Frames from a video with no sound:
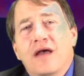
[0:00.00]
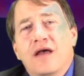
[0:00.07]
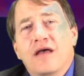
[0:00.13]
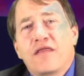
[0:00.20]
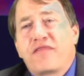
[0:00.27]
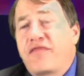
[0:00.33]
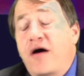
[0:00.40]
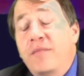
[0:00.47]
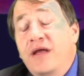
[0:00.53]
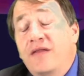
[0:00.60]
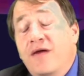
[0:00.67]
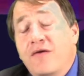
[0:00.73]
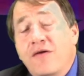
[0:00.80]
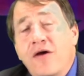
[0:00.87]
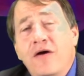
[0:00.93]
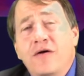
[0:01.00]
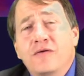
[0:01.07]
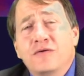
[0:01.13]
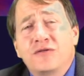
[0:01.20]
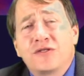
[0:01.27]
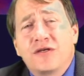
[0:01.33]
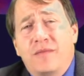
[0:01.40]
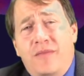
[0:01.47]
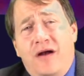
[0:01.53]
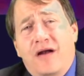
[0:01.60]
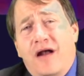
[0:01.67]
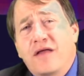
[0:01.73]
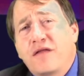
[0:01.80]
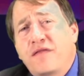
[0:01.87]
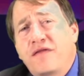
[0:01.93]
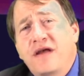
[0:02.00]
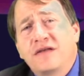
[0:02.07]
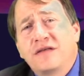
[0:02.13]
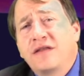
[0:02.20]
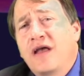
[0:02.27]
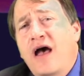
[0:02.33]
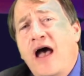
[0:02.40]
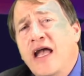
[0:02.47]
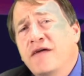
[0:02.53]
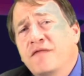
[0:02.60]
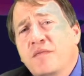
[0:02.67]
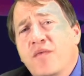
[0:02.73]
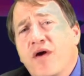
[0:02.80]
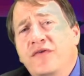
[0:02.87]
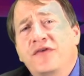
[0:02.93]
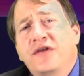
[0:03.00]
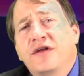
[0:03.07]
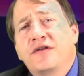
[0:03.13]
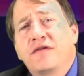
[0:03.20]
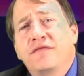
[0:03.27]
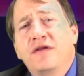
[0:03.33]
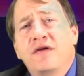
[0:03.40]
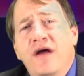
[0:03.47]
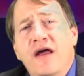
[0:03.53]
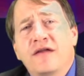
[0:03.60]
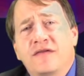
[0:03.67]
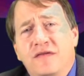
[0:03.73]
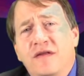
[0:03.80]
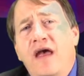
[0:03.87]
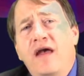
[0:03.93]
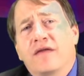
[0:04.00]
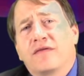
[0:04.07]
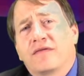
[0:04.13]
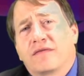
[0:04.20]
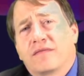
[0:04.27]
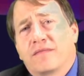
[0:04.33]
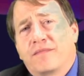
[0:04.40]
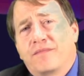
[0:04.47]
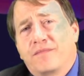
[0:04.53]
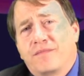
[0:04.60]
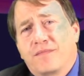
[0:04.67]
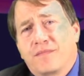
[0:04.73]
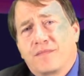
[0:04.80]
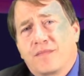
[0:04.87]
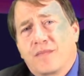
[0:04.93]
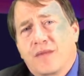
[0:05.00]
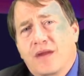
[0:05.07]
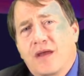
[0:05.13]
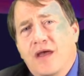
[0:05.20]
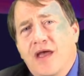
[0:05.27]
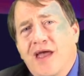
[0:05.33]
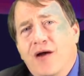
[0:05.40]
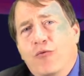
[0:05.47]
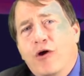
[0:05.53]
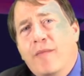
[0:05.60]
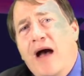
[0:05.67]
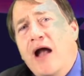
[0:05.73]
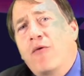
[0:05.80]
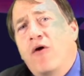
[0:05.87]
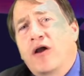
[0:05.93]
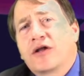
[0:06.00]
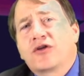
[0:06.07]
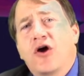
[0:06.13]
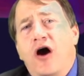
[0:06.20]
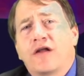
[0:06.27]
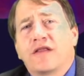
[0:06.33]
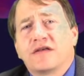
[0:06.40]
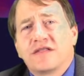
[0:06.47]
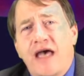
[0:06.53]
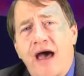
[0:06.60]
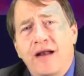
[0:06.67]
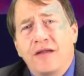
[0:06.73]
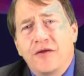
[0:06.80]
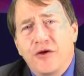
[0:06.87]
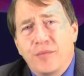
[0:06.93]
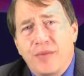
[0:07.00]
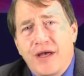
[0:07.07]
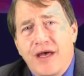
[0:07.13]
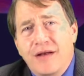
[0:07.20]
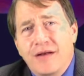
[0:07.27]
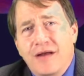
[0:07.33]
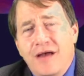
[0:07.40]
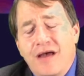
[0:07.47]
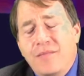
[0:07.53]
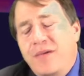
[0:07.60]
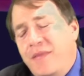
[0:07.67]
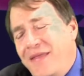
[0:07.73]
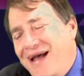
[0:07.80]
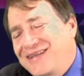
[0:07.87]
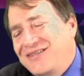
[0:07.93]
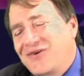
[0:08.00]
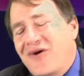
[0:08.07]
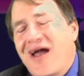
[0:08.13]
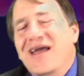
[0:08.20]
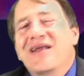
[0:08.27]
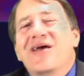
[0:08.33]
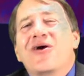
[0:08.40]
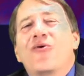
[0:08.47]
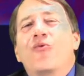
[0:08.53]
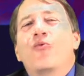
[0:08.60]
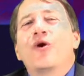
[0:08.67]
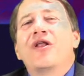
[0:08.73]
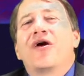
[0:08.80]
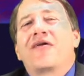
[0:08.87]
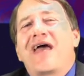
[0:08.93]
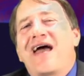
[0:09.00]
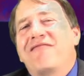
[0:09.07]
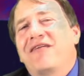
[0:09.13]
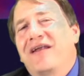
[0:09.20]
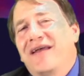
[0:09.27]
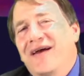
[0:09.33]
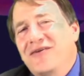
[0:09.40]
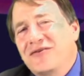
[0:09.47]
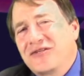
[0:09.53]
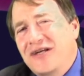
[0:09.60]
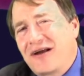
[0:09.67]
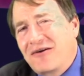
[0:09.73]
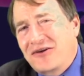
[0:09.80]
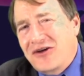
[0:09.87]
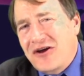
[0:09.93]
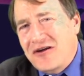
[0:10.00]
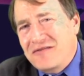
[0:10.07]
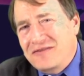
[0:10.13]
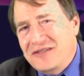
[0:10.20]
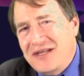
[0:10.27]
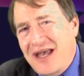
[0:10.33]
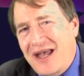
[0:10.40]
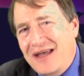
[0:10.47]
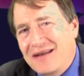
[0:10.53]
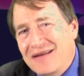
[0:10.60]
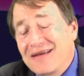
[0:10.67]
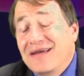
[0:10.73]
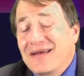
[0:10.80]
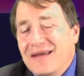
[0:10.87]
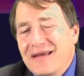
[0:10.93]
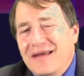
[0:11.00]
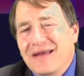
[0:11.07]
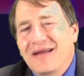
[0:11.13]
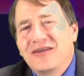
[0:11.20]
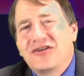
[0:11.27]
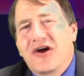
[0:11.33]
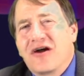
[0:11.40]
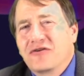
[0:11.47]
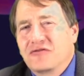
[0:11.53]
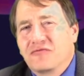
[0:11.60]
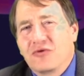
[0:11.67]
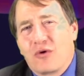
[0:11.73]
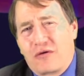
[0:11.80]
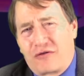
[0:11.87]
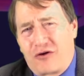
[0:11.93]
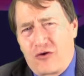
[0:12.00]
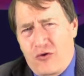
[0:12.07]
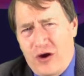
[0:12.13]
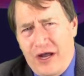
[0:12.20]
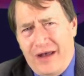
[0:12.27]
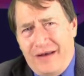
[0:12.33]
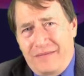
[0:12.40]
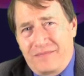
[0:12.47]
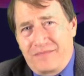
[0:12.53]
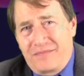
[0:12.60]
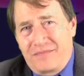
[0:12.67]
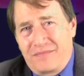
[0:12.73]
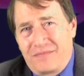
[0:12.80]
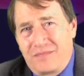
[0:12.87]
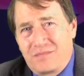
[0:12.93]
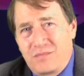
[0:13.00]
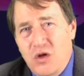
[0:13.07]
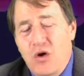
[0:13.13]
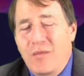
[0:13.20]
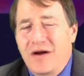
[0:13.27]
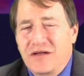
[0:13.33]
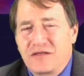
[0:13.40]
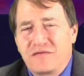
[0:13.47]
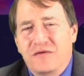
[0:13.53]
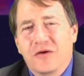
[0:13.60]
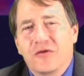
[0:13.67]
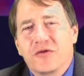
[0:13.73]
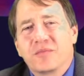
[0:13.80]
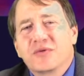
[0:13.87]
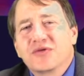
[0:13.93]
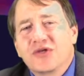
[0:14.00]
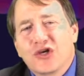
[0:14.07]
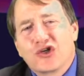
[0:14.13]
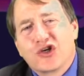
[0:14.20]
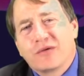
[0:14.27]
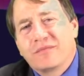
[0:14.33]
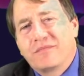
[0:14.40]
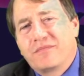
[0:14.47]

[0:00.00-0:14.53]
Thumbing their nose, among other things, in the eye of the President of the United States. We might want to talk this out a little bit, but that's right, we don't have any Undersecretary of State in charge of North Korea. Nobody's filled the position.